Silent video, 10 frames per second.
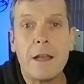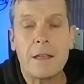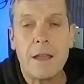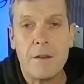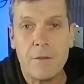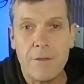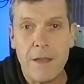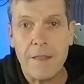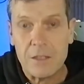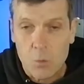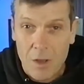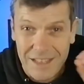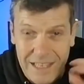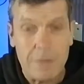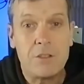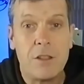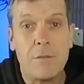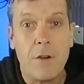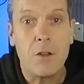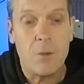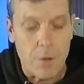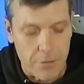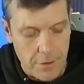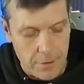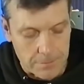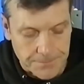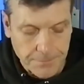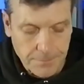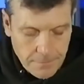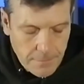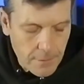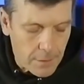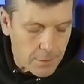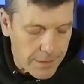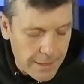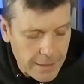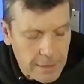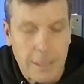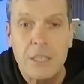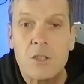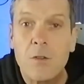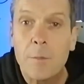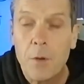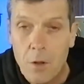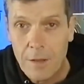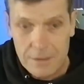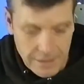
that kind of effect? That's what gives you the volume on the note. Okay? So if I put all that